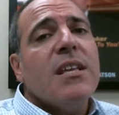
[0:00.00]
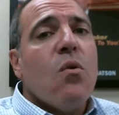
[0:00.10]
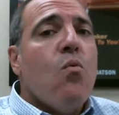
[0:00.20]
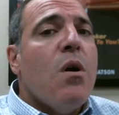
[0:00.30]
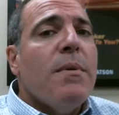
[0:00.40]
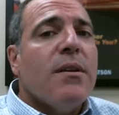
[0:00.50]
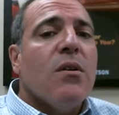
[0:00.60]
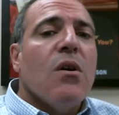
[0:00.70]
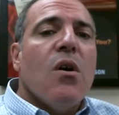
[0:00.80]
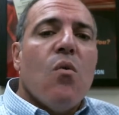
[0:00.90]
that women
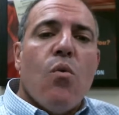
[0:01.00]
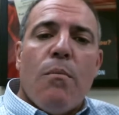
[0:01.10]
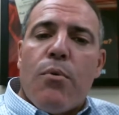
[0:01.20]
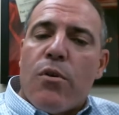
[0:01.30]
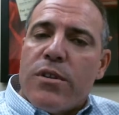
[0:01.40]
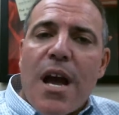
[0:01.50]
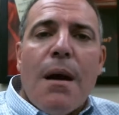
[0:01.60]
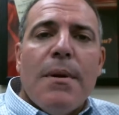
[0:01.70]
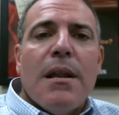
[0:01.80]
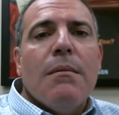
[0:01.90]
will
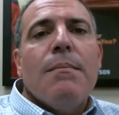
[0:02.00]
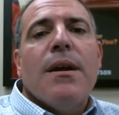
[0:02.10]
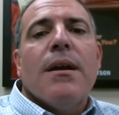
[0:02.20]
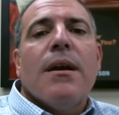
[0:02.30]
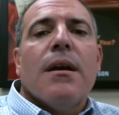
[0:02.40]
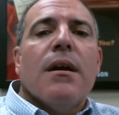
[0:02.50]
predominantly be